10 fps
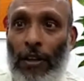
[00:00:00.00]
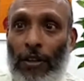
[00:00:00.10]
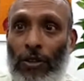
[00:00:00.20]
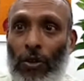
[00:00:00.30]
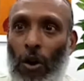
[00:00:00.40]

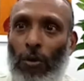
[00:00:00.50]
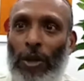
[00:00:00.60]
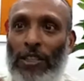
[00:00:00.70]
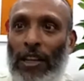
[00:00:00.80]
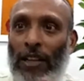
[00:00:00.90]
So
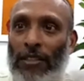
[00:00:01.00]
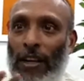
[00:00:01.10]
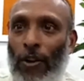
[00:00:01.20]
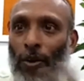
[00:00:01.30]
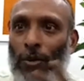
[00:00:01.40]
always there is a
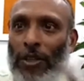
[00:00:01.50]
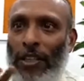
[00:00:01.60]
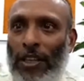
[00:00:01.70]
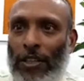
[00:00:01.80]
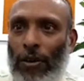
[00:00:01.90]

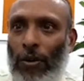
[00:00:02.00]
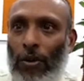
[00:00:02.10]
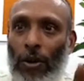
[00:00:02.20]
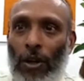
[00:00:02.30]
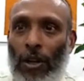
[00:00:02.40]
conversation,
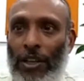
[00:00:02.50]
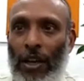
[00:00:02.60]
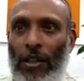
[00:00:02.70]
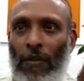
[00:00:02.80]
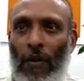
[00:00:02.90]
oh,
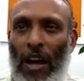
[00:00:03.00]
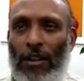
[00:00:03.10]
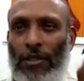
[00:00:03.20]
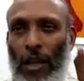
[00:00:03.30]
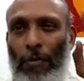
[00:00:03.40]
here the war
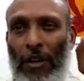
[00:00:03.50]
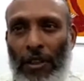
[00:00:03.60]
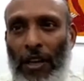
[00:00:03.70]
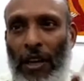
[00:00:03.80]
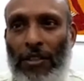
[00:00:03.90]
is happening,
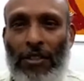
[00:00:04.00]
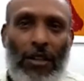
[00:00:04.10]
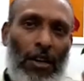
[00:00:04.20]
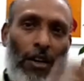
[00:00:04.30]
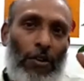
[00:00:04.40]
they are
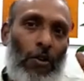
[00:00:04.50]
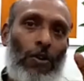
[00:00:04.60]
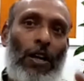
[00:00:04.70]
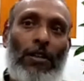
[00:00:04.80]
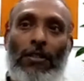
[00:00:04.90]
struggling, not
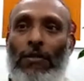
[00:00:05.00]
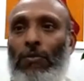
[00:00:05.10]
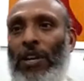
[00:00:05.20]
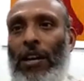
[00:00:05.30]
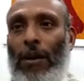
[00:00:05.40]
us,
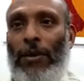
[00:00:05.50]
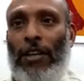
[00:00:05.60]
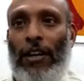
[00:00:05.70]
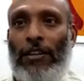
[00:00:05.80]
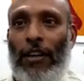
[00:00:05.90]
we are having
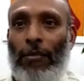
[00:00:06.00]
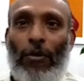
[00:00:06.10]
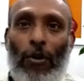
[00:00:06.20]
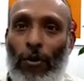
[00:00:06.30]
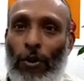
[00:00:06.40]
great time.
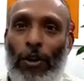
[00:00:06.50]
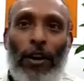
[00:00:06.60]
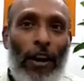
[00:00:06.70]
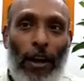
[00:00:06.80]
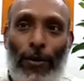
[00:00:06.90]
No,
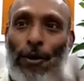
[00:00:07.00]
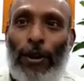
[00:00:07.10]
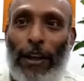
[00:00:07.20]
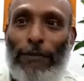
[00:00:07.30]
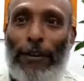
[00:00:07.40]
now
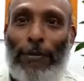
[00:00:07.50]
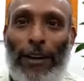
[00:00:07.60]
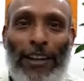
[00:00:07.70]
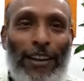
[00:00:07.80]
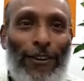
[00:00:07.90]

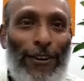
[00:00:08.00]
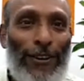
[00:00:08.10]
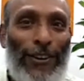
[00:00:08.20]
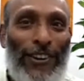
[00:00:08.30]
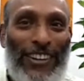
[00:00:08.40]
everybody in all
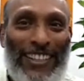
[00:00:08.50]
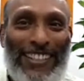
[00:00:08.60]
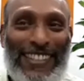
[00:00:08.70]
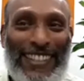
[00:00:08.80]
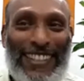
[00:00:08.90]

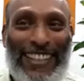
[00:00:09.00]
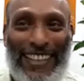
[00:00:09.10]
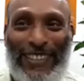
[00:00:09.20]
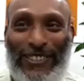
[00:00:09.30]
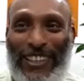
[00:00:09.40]
corners in
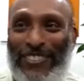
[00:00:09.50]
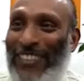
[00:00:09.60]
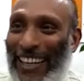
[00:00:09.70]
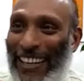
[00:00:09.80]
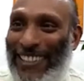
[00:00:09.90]
different
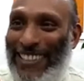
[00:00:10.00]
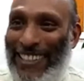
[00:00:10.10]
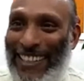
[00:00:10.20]
ways.